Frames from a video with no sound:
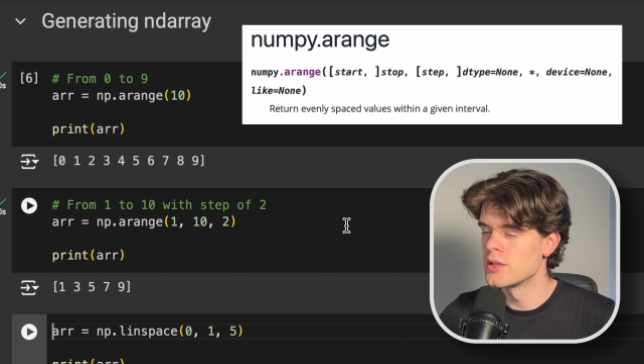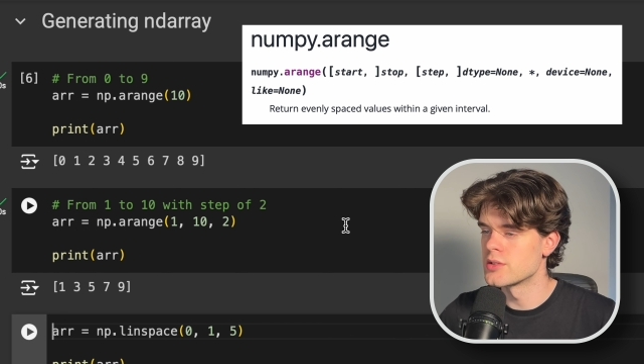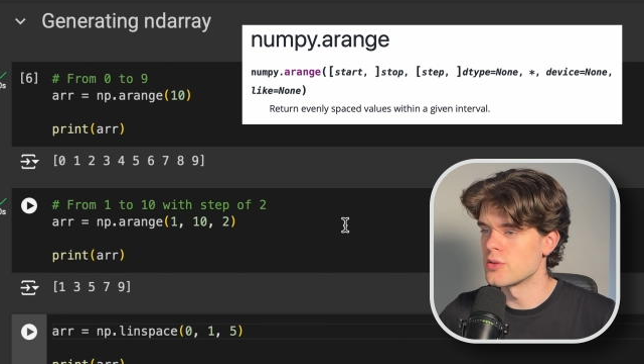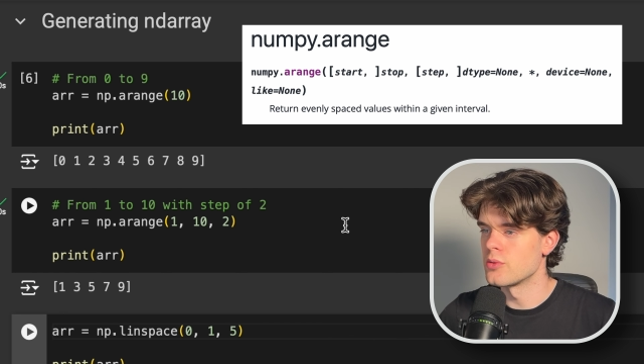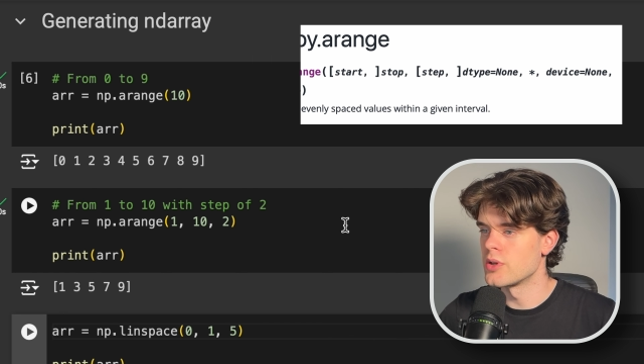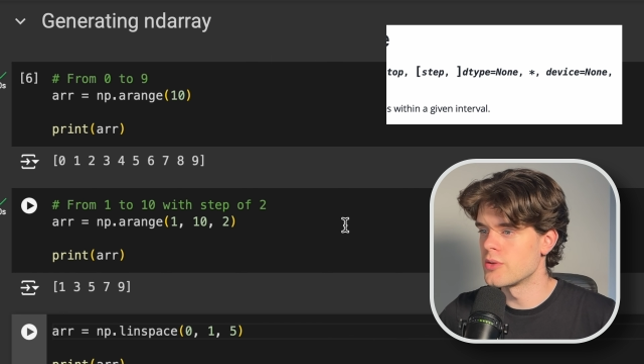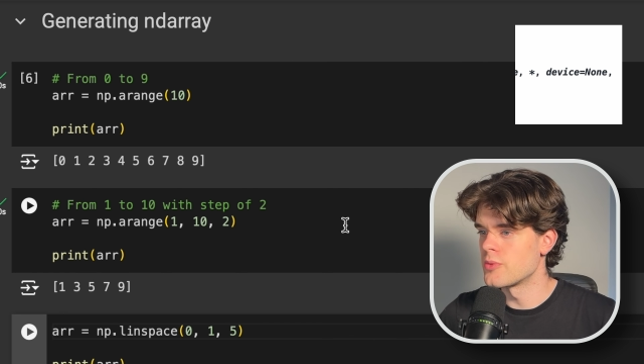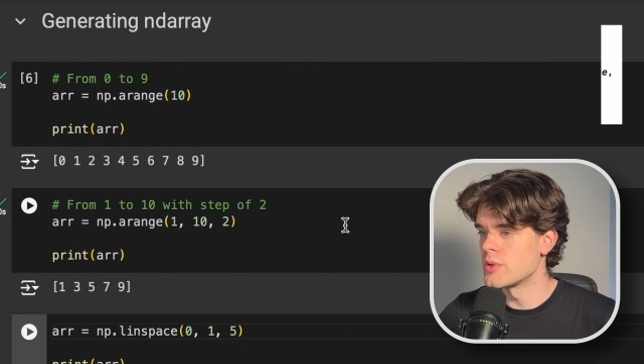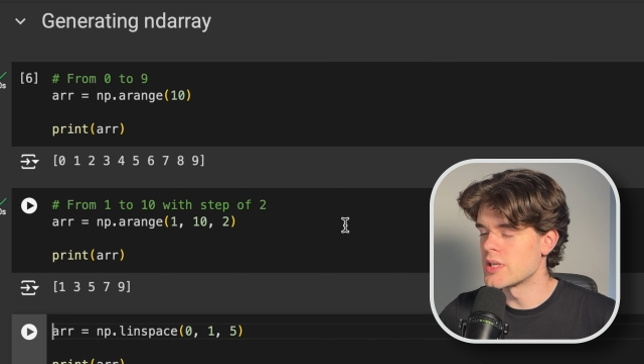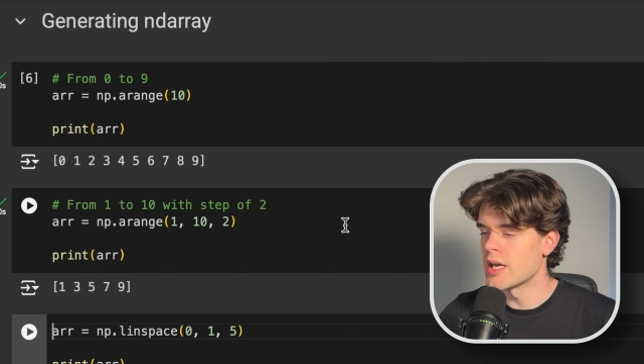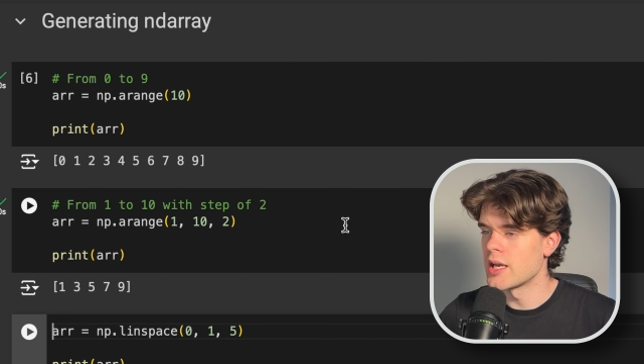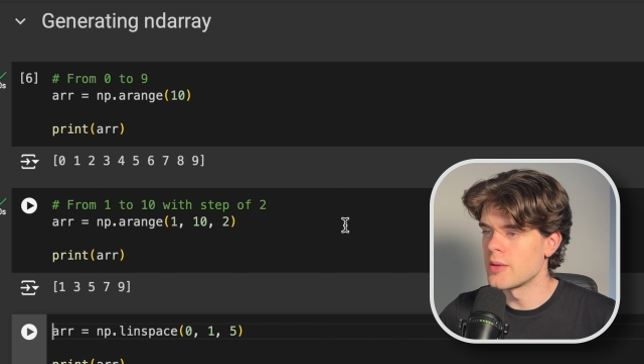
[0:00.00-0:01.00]
So if we
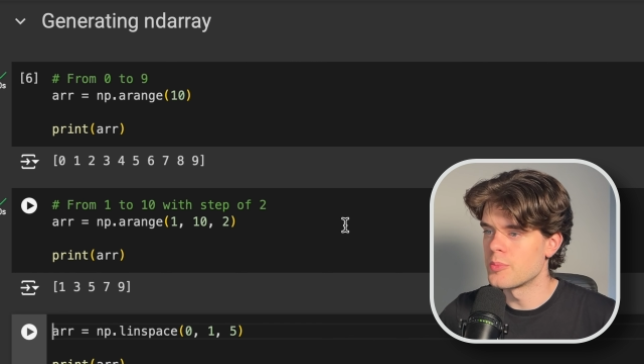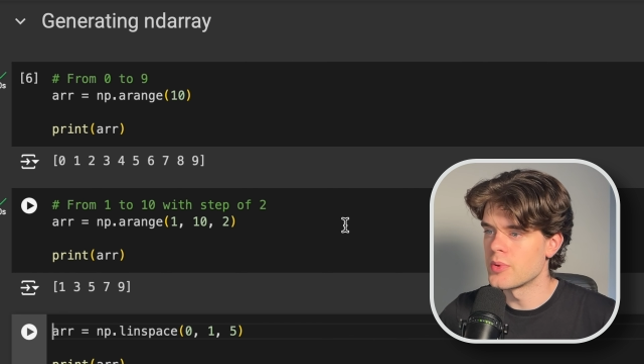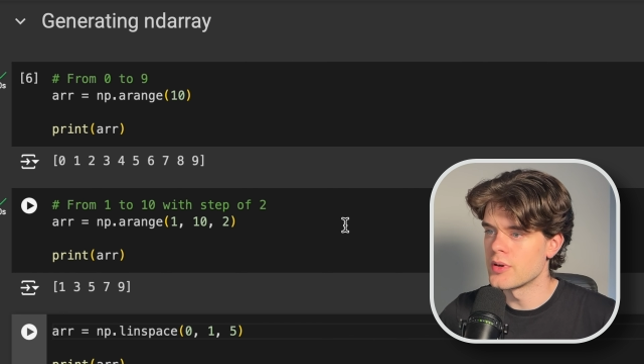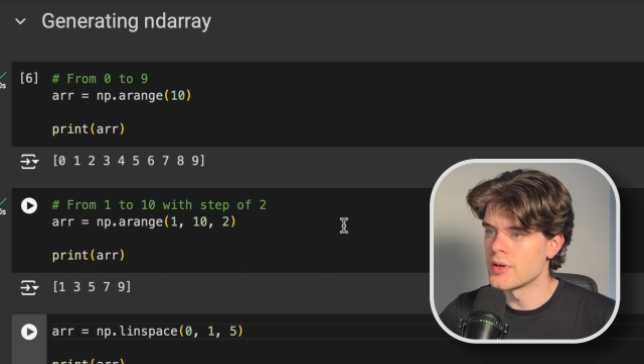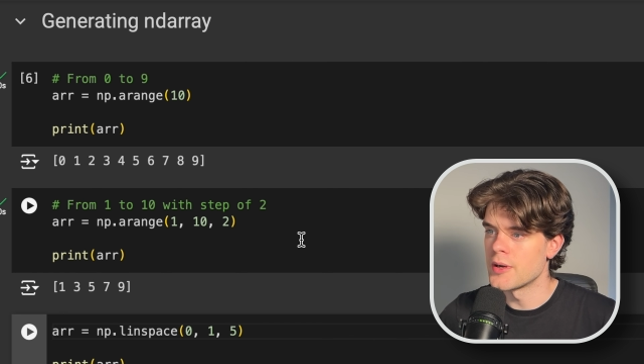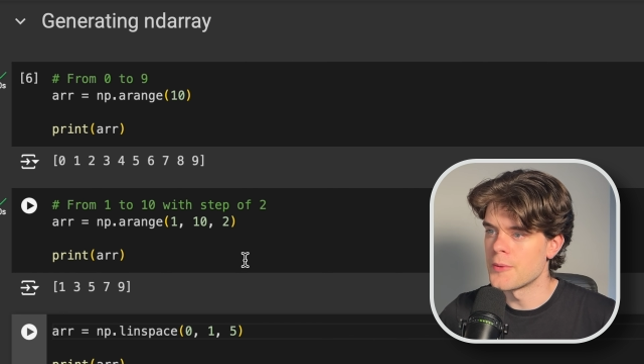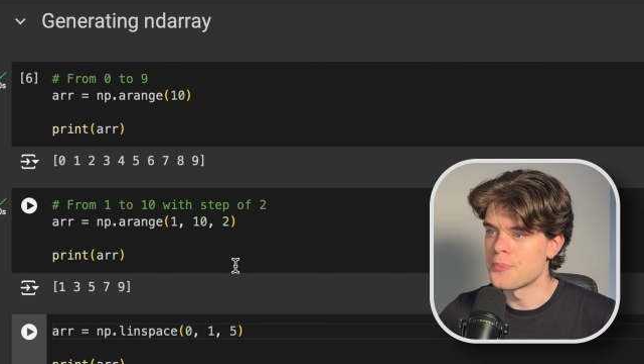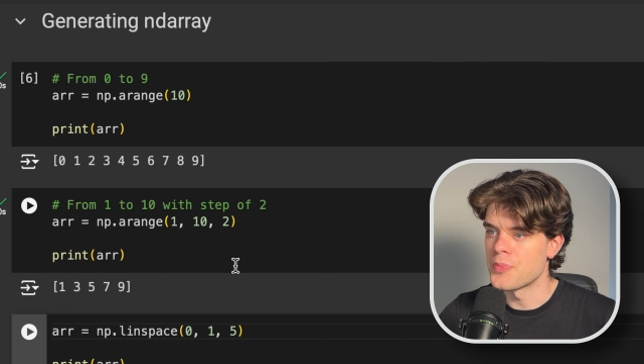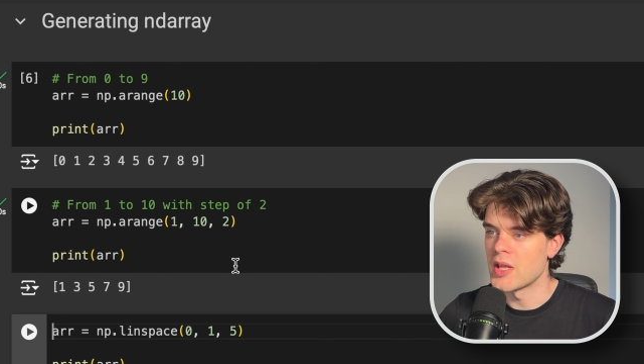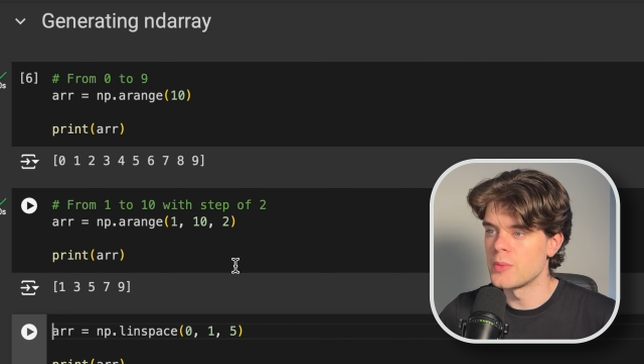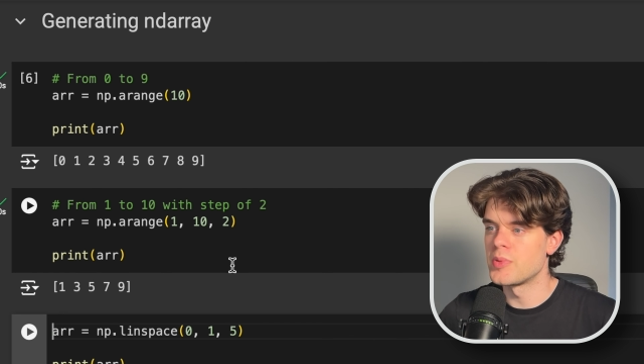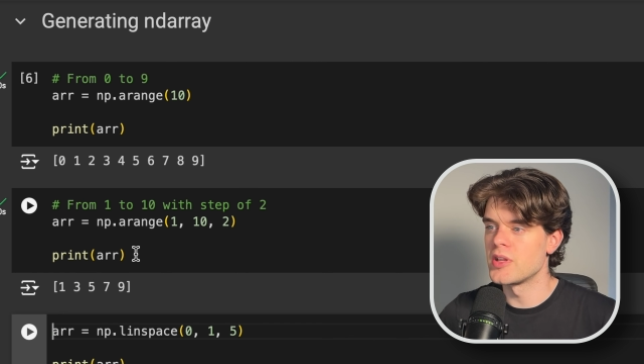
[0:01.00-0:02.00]
type
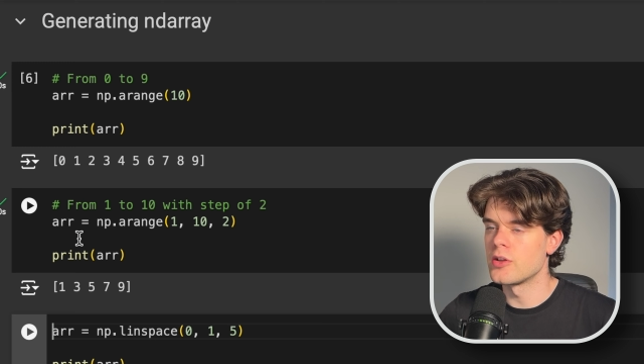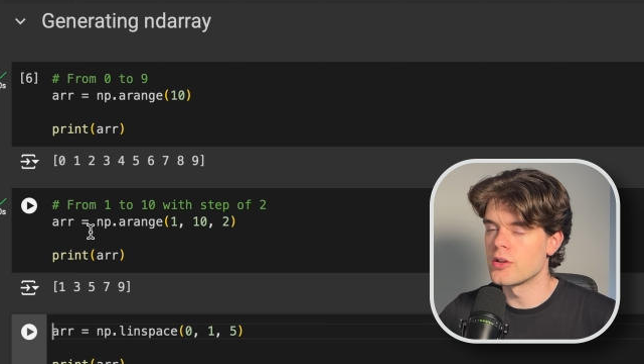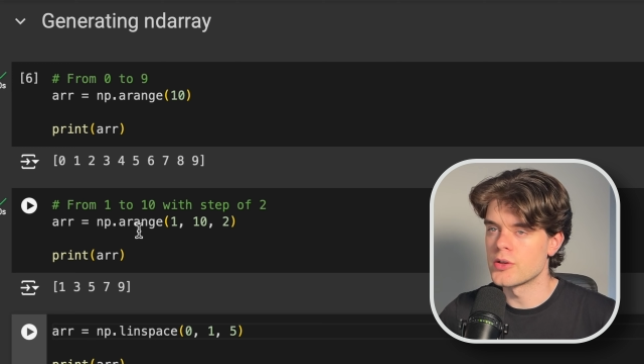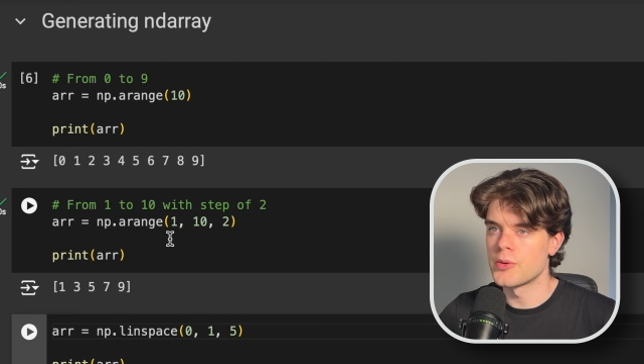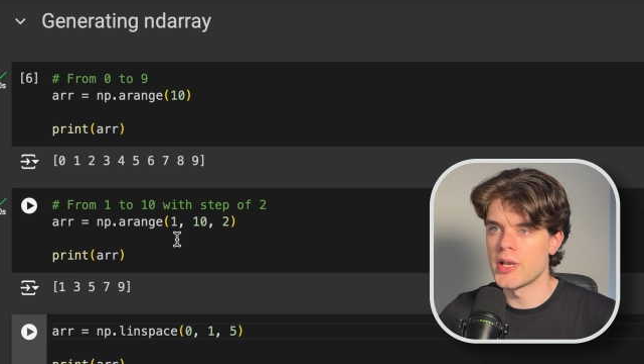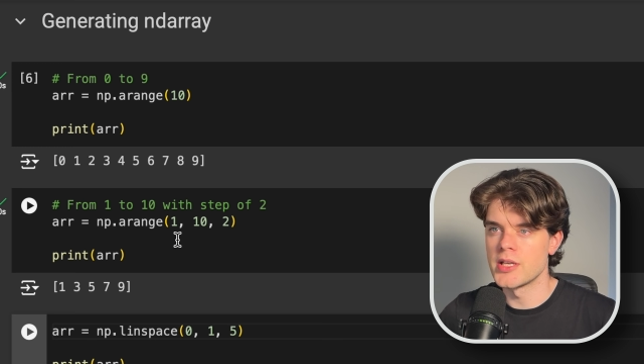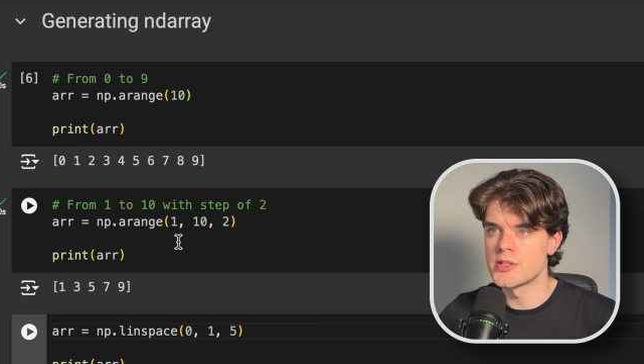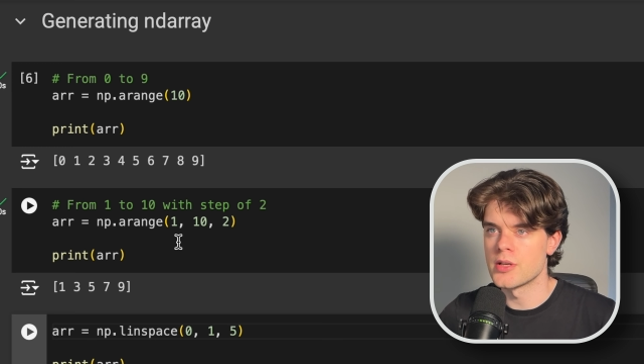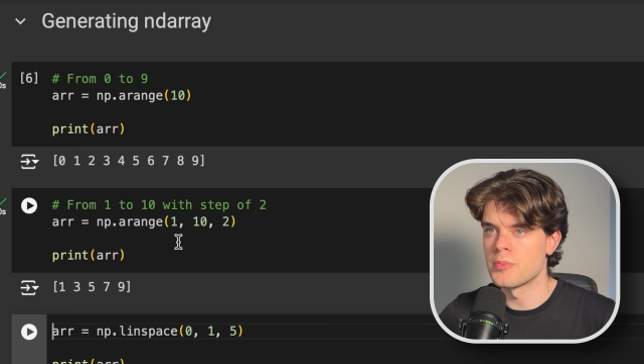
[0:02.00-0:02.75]
np.arrange